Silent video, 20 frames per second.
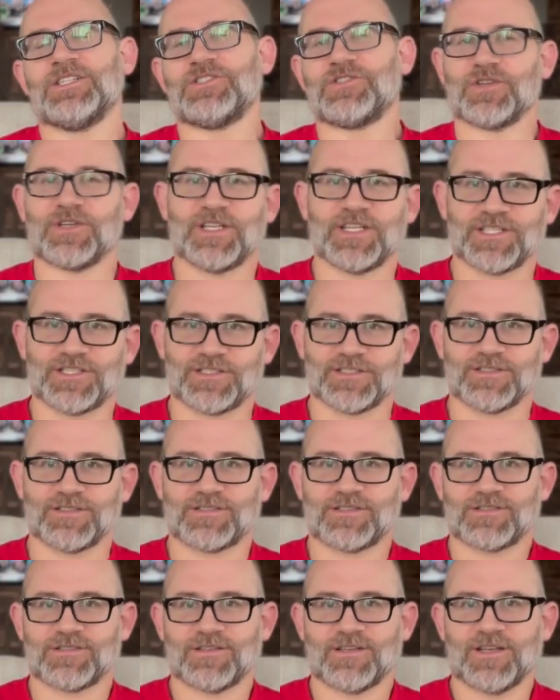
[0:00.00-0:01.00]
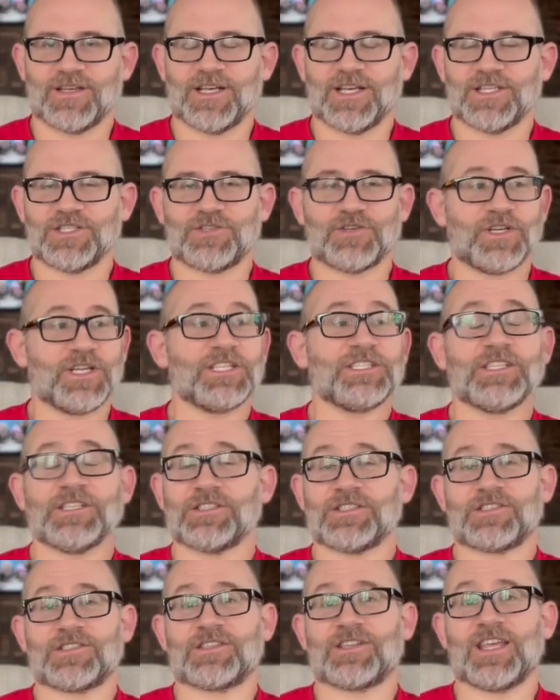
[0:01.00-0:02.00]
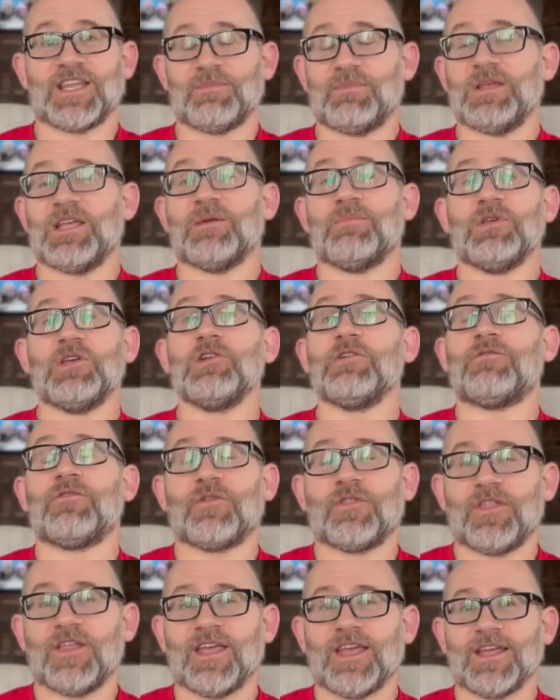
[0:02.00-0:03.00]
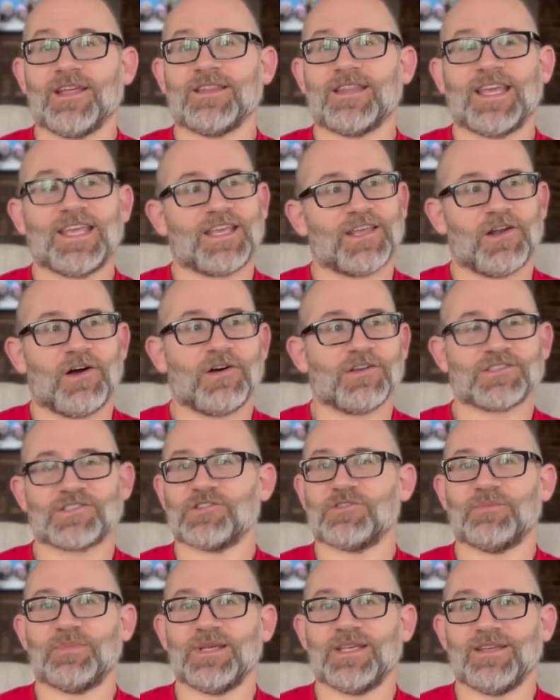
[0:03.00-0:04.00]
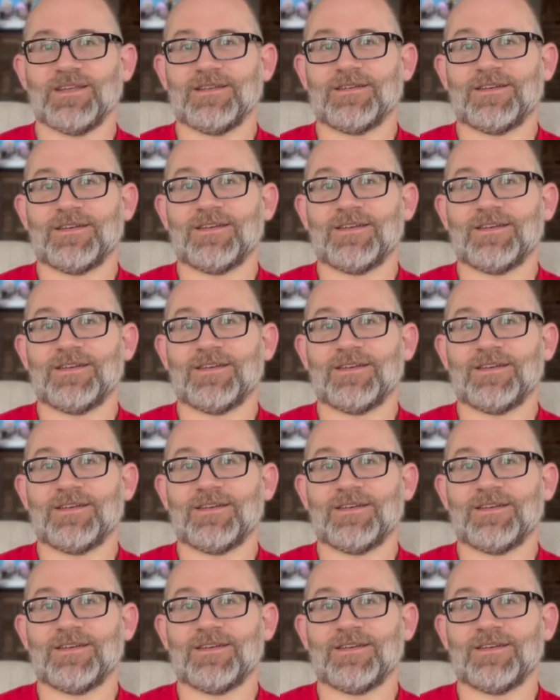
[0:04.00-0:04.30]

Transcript: traditions. Traditions can be a beautiful thing. They can also be